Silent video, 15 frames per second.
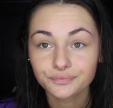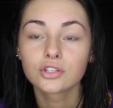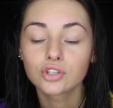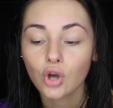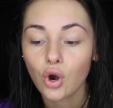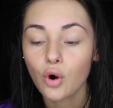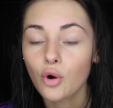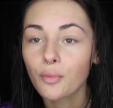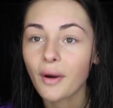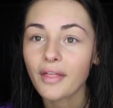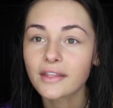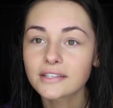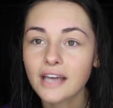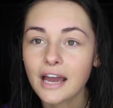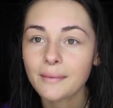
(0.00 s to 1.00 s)
So by
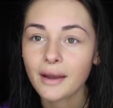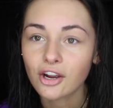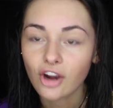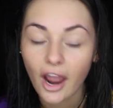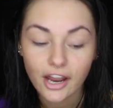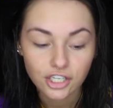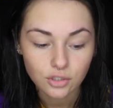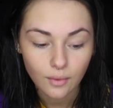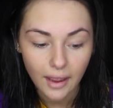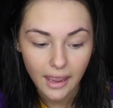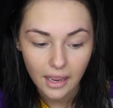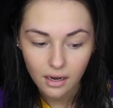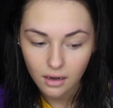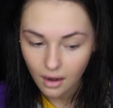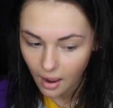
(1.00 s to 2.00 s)
the time I
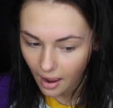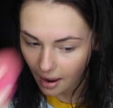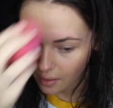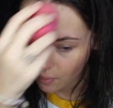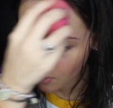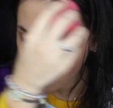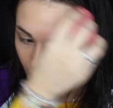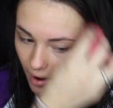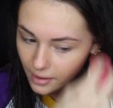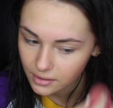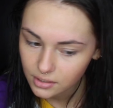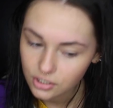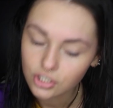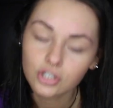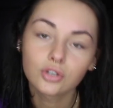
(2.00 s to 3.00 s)
graduate, I
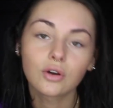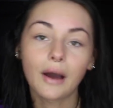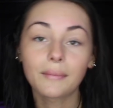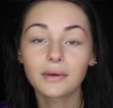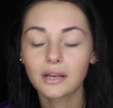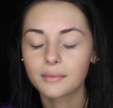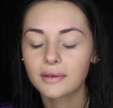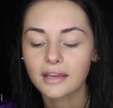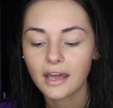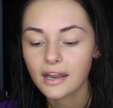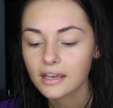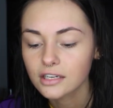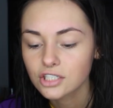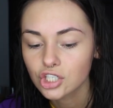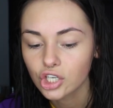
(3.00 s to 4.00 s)
want to, I'm going to be
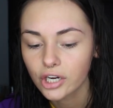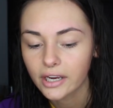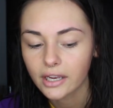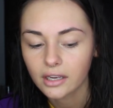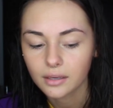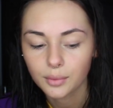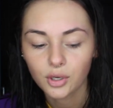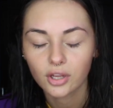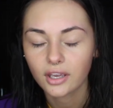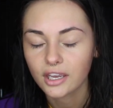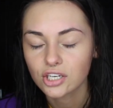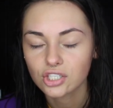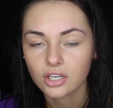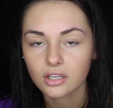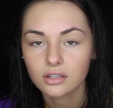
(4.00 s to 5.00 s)
getting a degree in
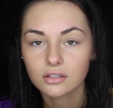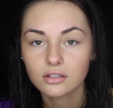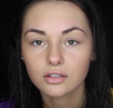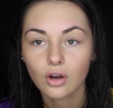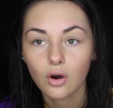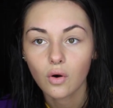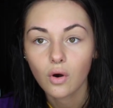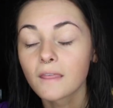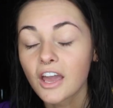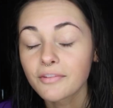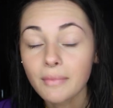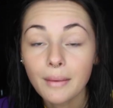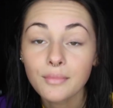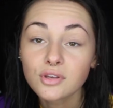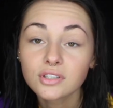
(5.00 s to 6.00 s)
communication. So
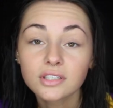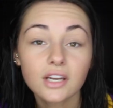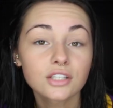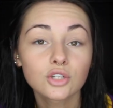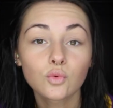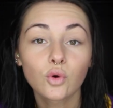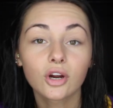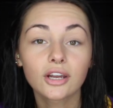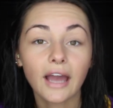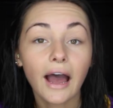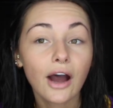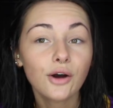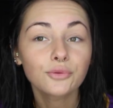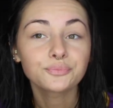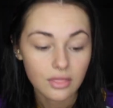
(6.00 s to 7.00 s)
if my music doesn't work
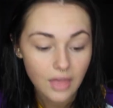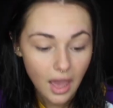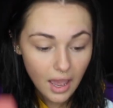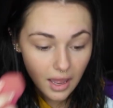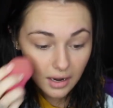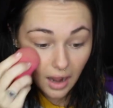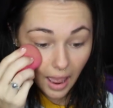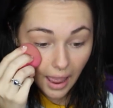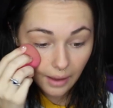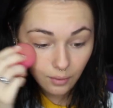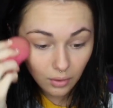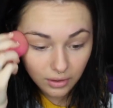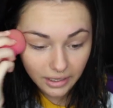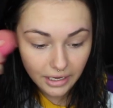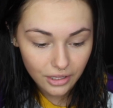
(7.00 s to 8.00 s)
out, then I
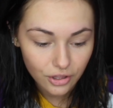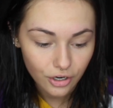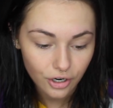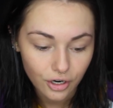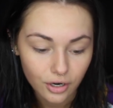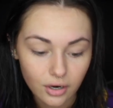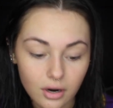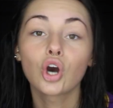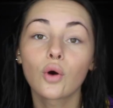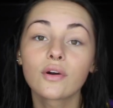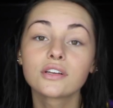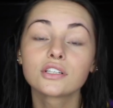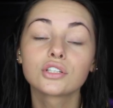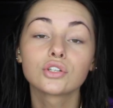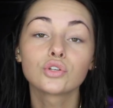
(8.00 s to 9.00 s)
will either go
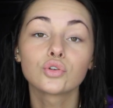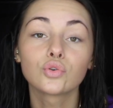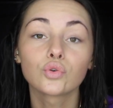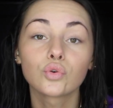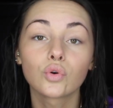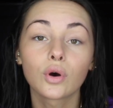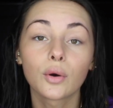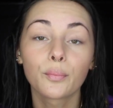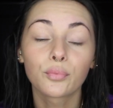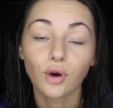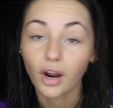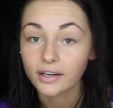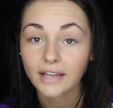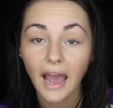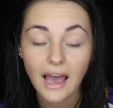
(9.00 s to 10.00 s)
into
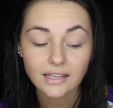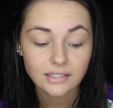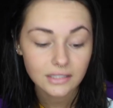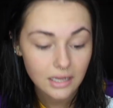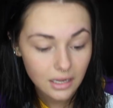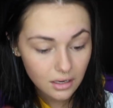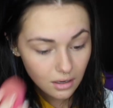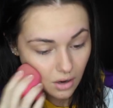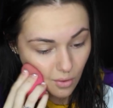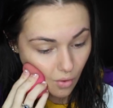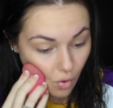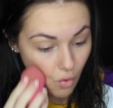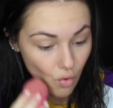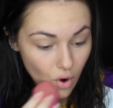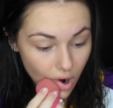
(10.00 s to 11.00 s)
broadcasting
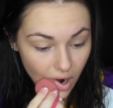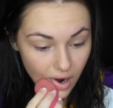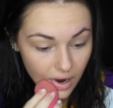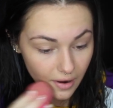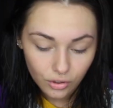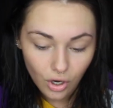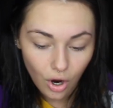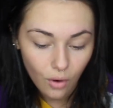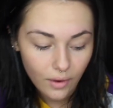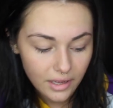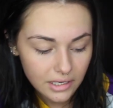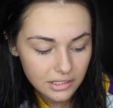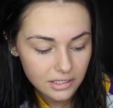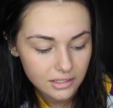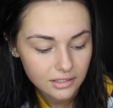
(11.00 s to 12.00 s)
or go
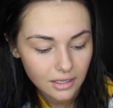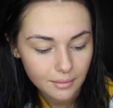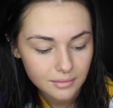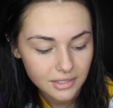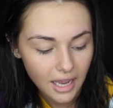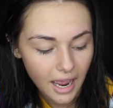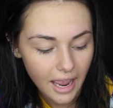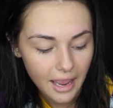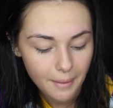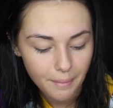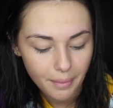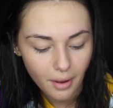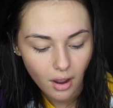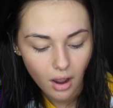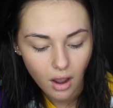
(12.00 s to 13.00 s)
into some type
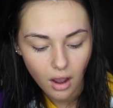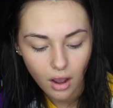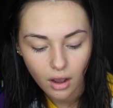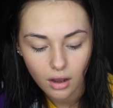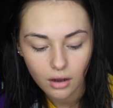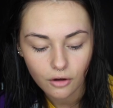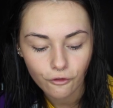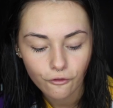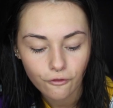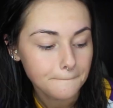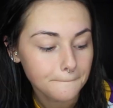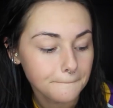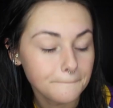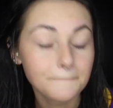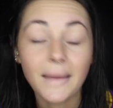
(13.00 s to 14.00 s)

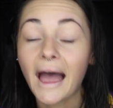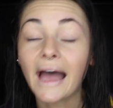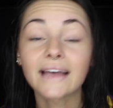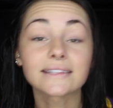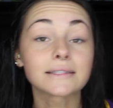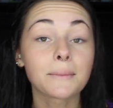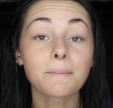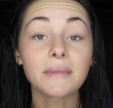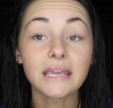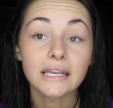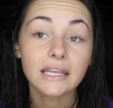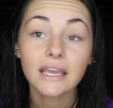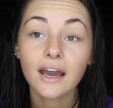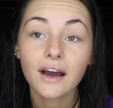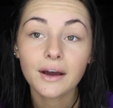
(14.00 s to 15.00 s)
of mass
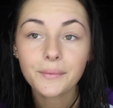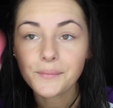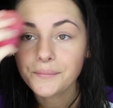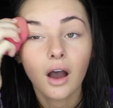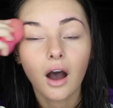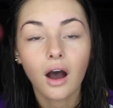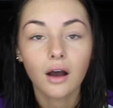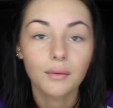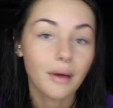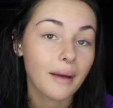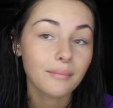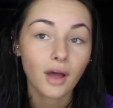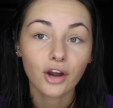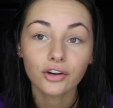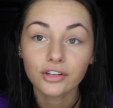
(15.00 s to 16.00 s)
media. Um,
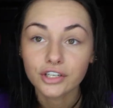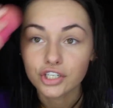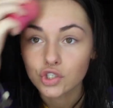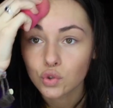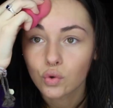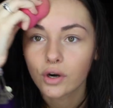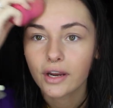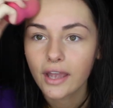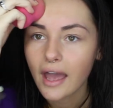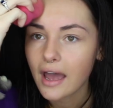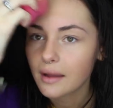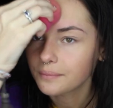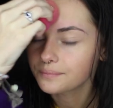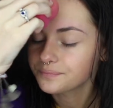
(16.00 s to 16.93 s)
I'm not really sure yet.